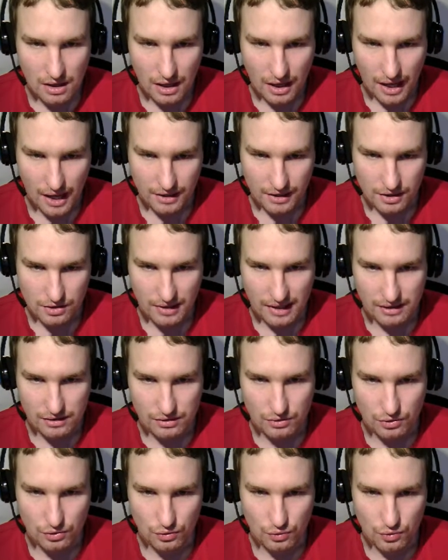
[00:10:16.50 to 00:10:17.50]
I try
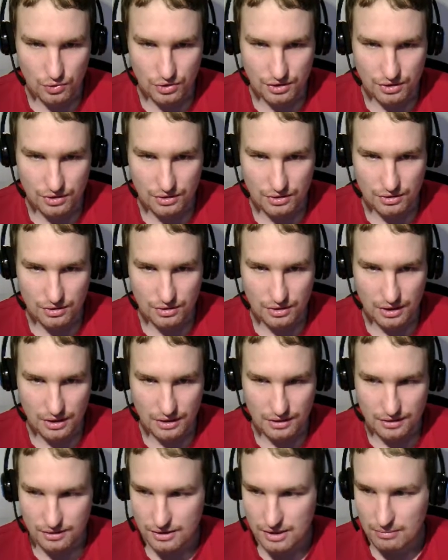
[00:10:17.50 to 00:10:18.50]
to use
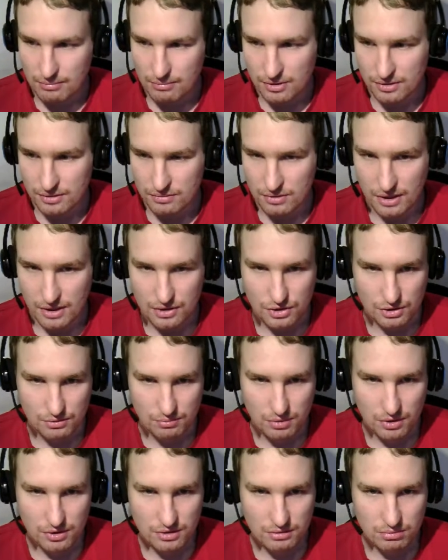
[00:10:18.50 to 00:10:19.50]
as simple structure as
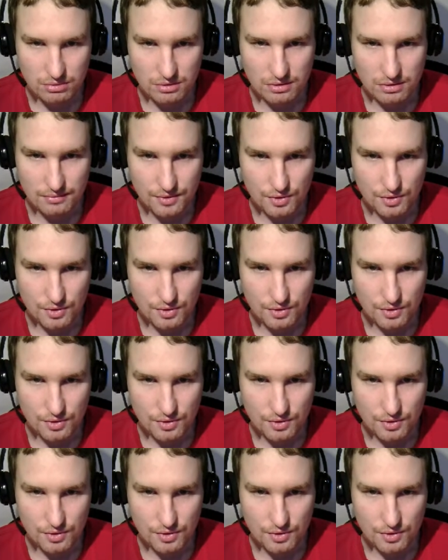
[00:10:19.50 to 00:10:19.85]
possible,